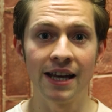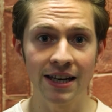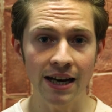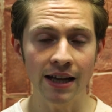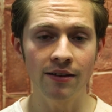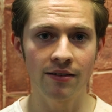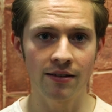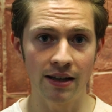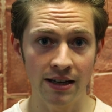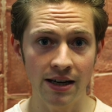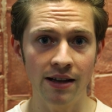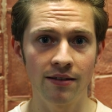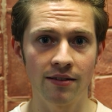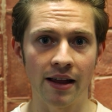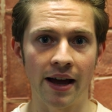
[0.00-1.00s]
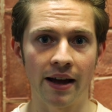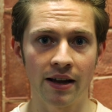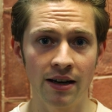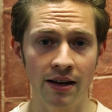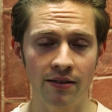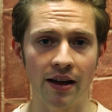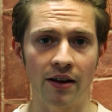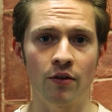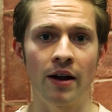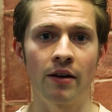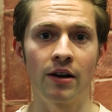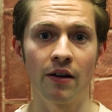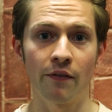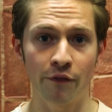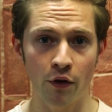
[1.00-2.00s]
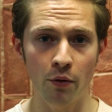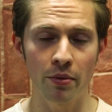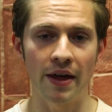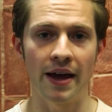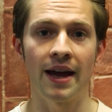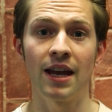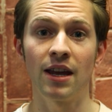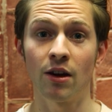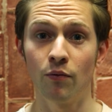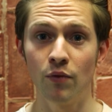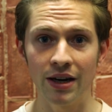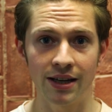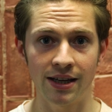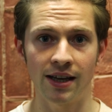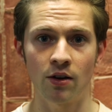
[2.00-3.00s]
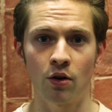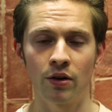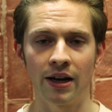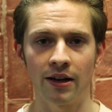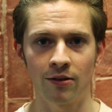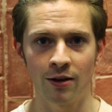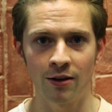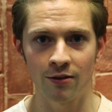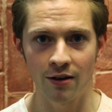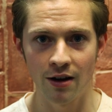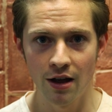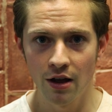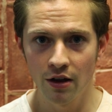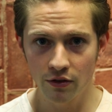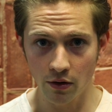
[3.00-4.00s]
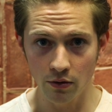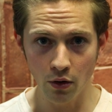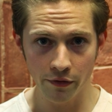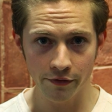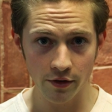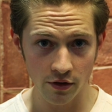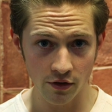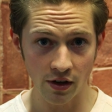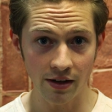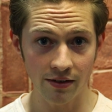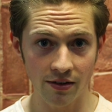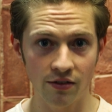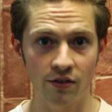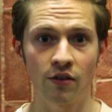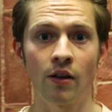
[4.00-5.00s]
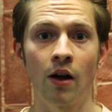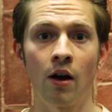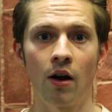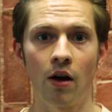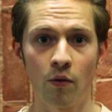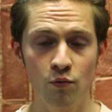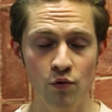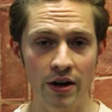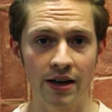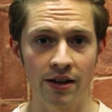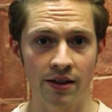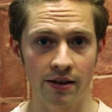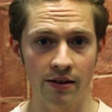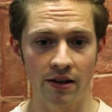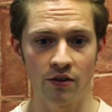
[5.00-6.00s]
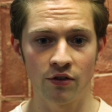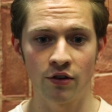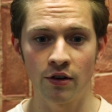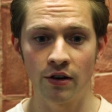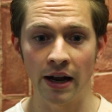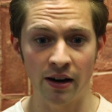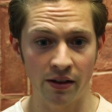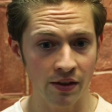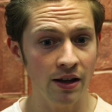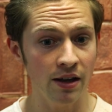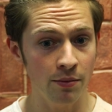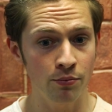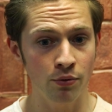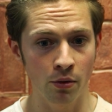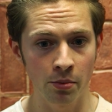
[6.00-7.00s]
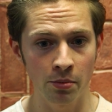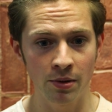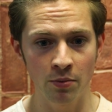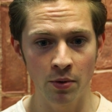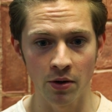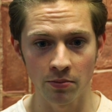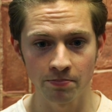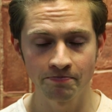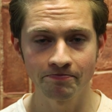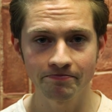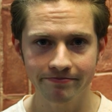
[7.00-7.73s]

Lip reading: He needs that. He needs that grounding, and from there he can really kick on next season. So Loftus-Cheek to start. I really think that he should, and I think he probably will.